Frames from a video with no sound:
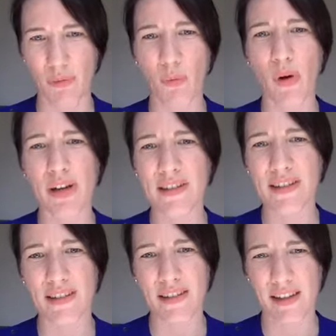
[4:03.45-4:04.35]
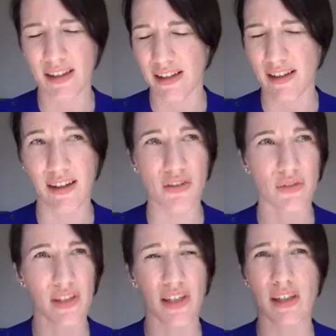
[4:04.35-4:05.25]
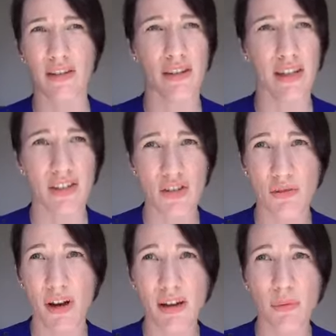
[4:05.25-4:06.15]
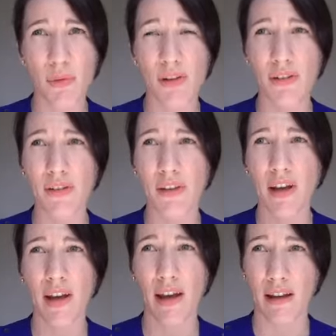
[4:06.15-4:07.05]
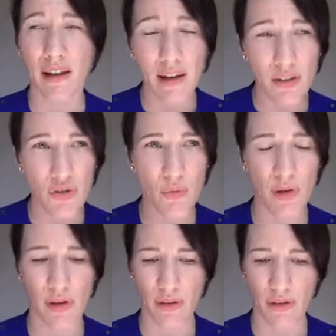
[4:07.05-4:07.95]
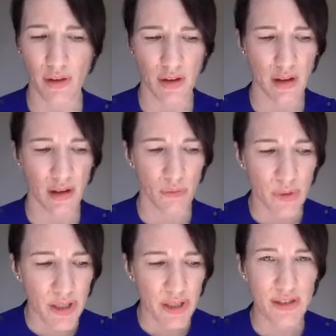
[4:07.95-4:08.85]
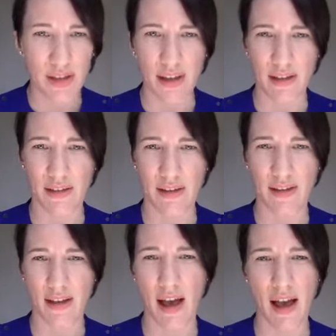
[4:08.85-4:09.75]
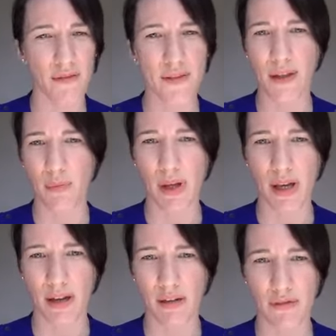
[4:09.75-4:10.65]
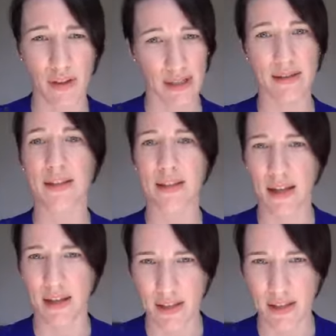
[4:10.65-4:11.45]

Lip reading: What is it that they can actually either interact with, engage with, read, and have some kind of insight